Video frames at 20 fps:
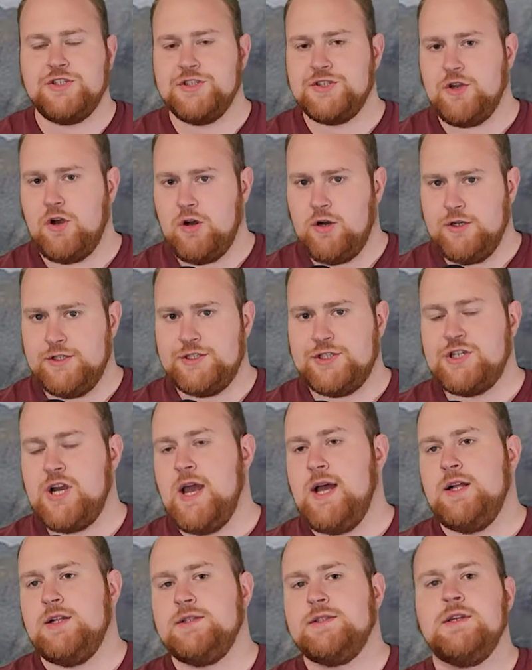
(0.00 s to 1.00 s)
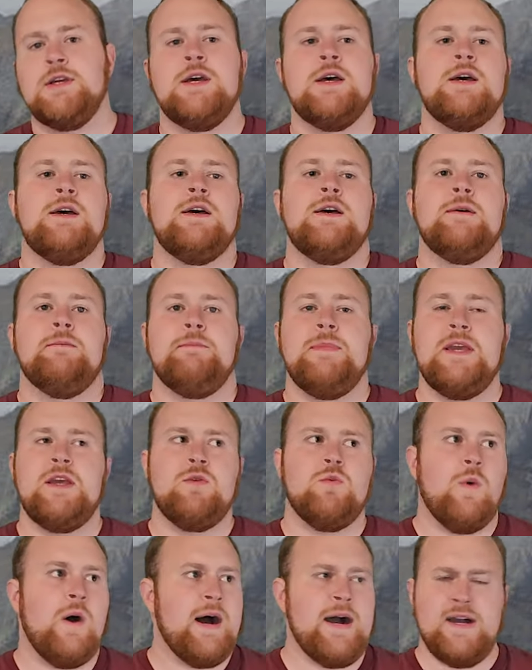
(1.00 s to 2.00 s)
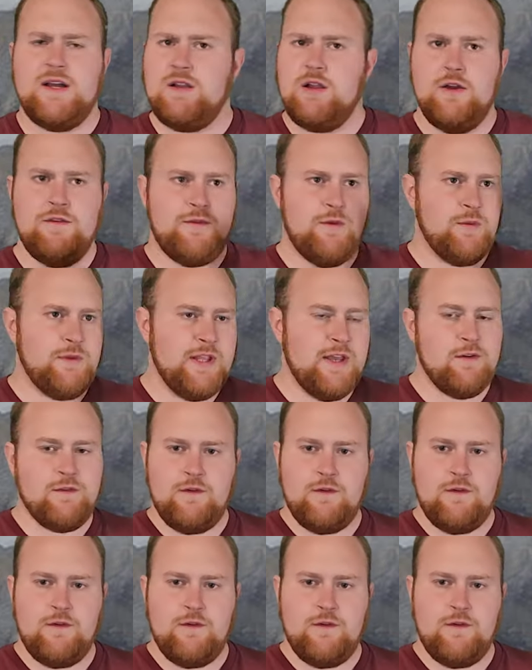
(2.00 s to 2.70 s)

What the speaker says: just hard-shelled. Meanwhile, if you live